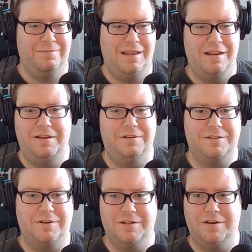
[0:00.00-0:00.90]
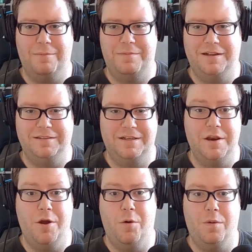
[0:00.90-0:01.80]
And you start to not be able to
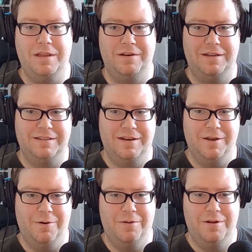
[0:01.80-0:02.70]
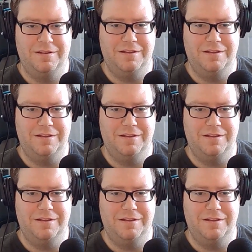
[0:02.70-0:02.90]
know what you need to know.